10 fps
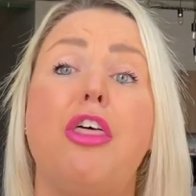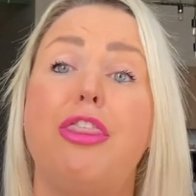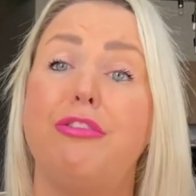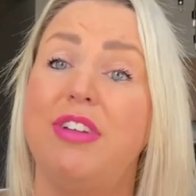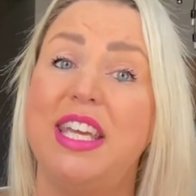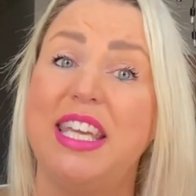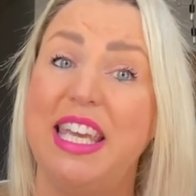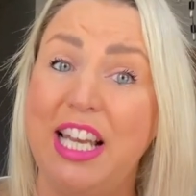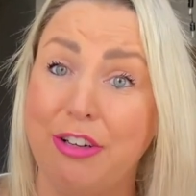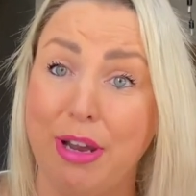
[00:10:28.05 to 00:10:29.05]
3
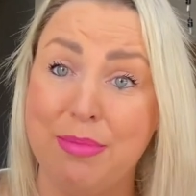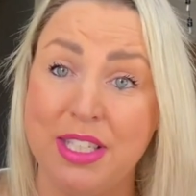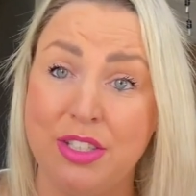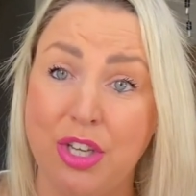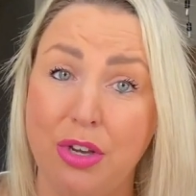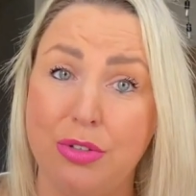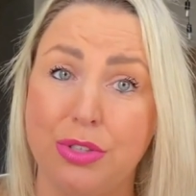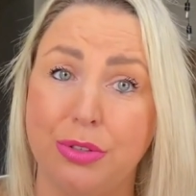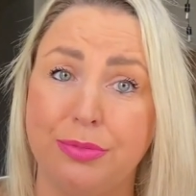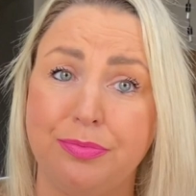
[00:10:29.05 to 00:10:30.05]
kilograms in
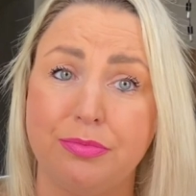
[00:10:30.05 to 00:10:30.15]
total.